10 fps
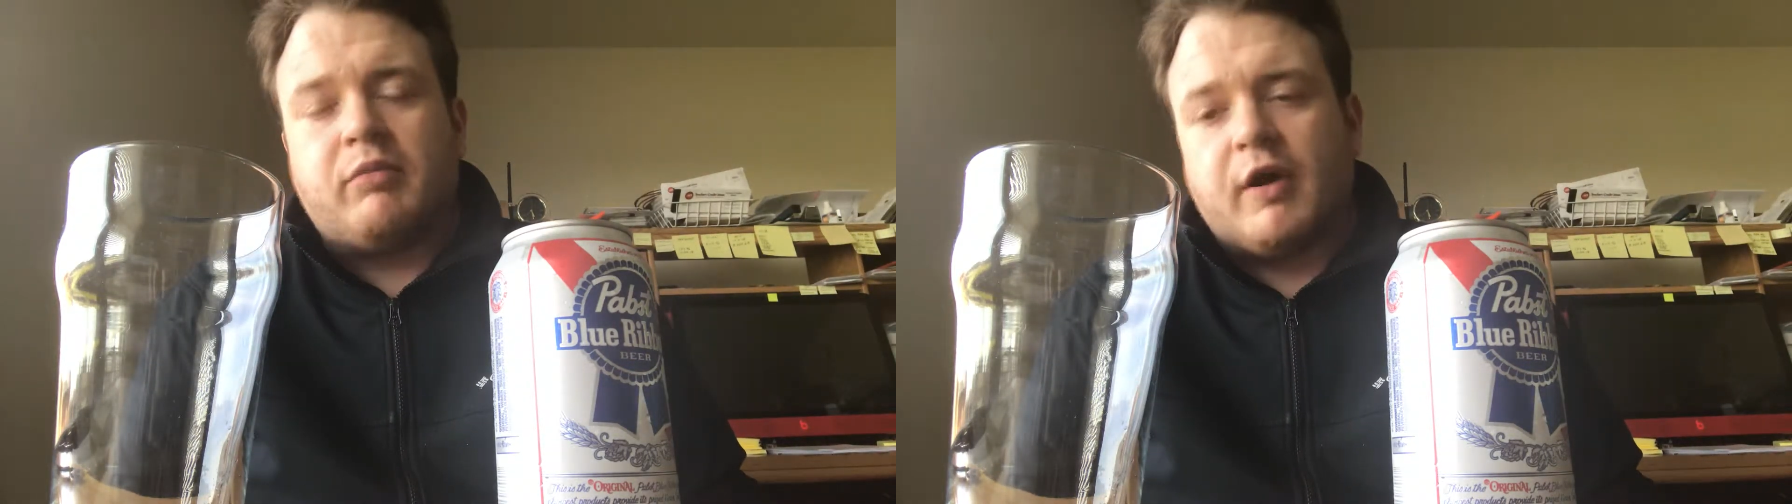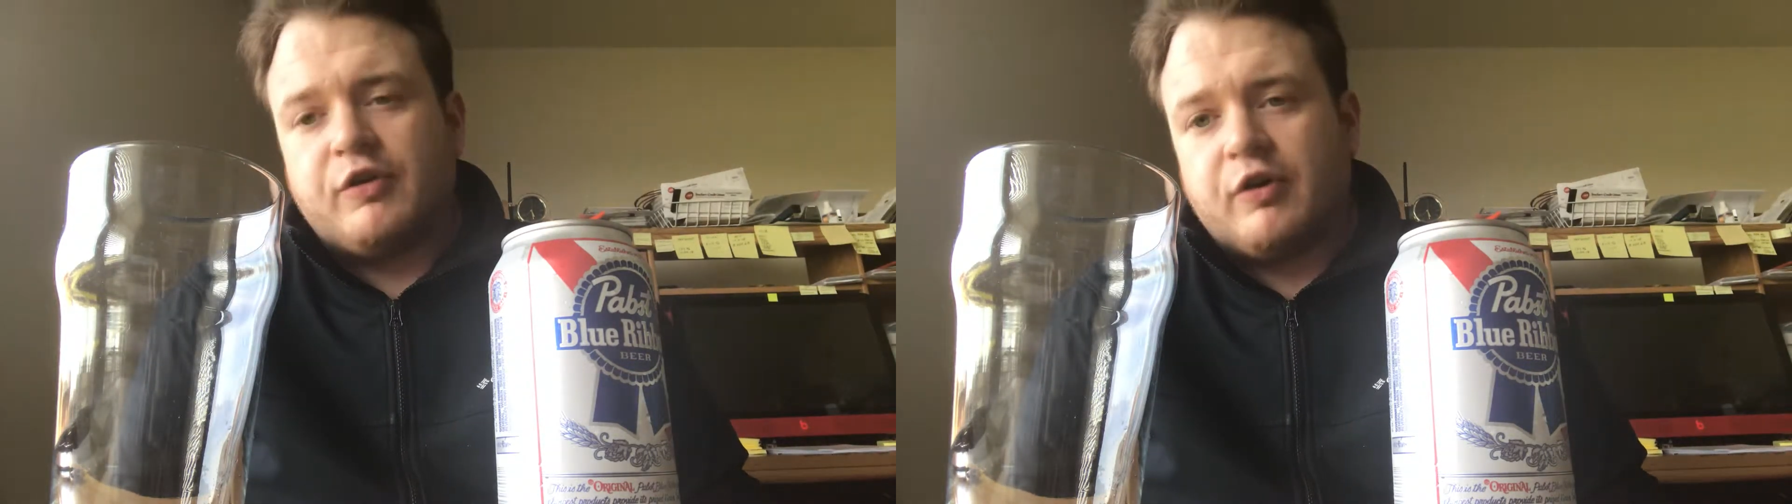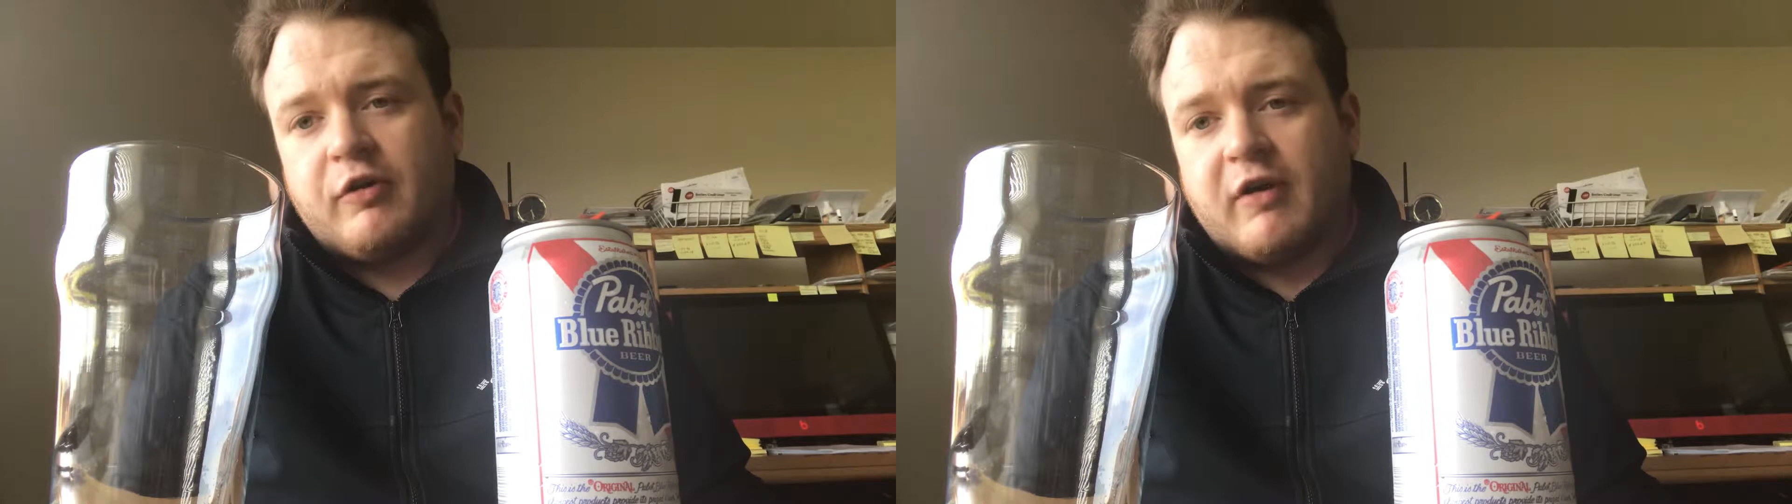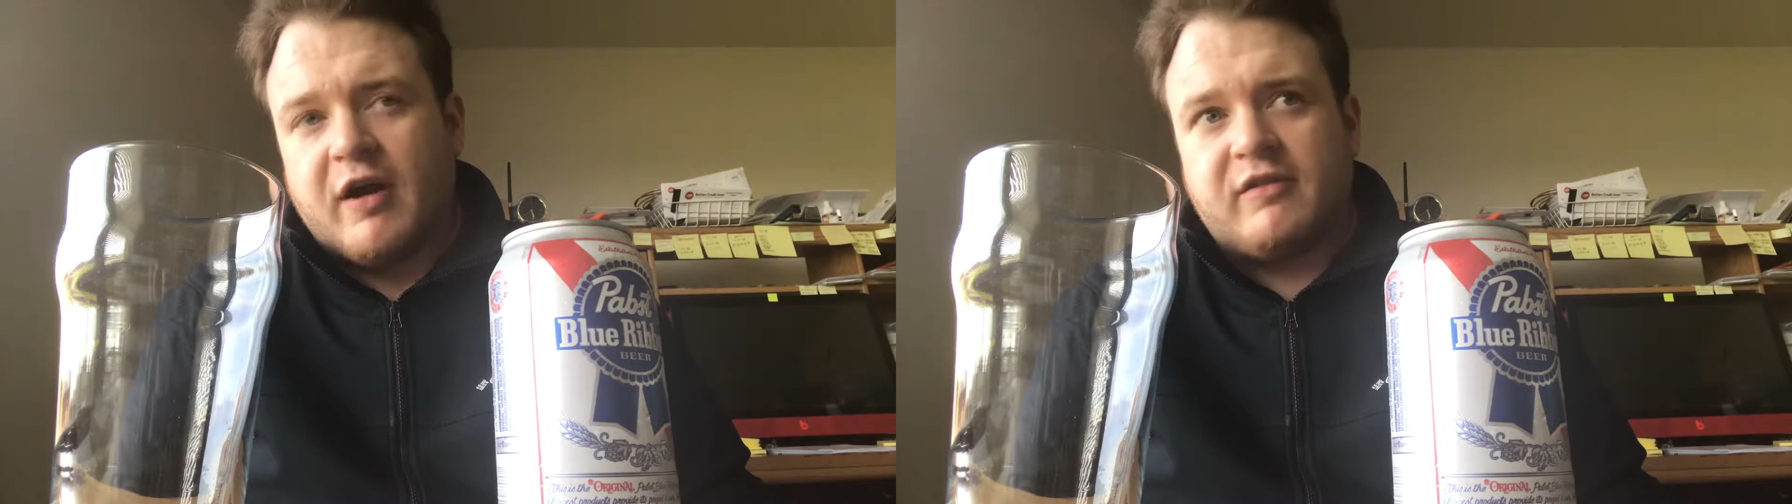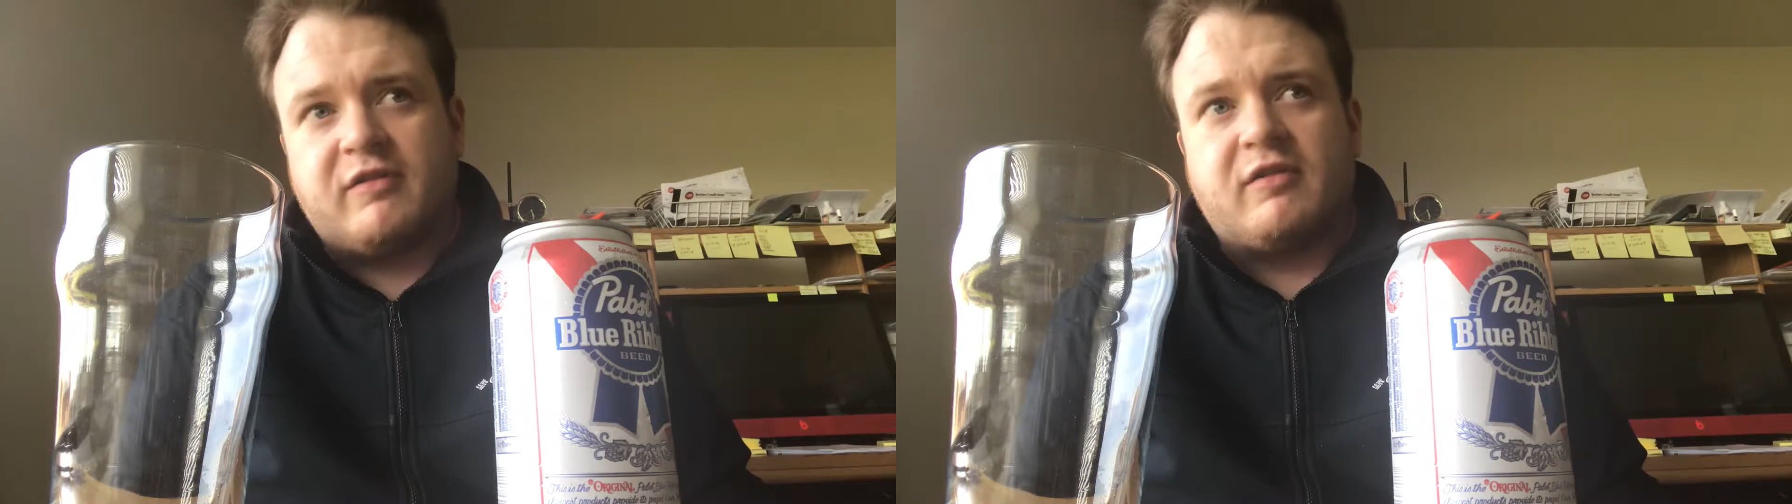broaden your
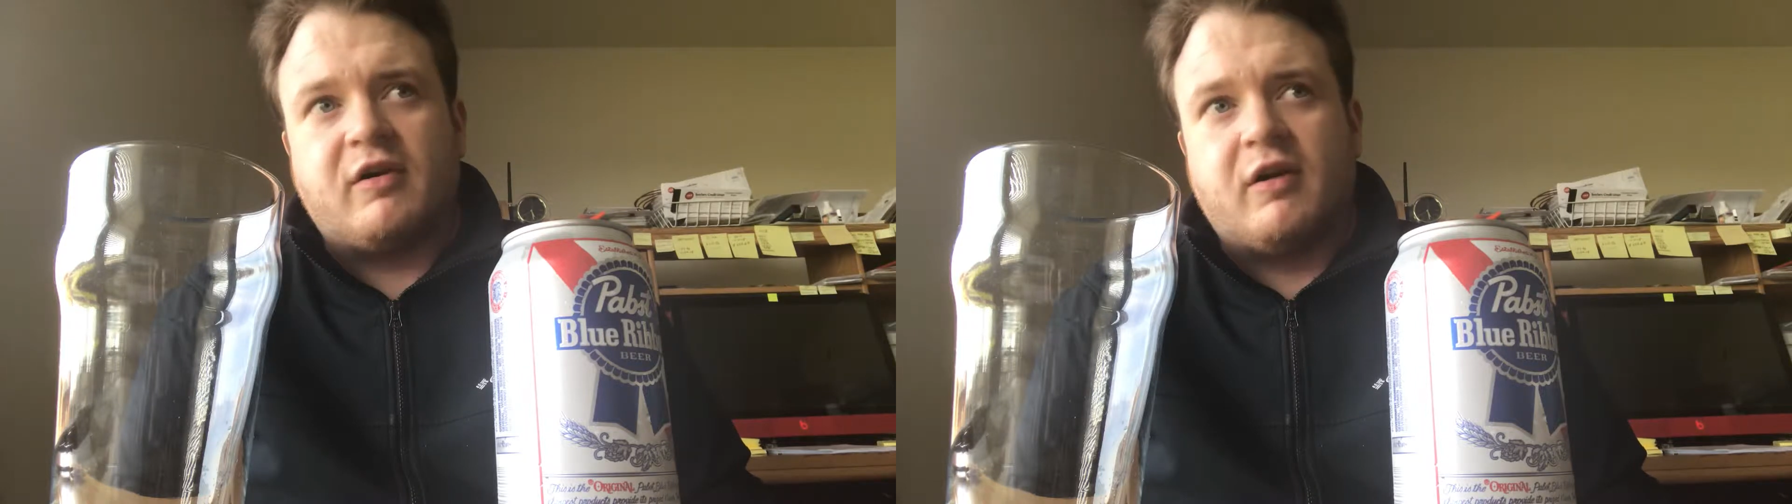horizons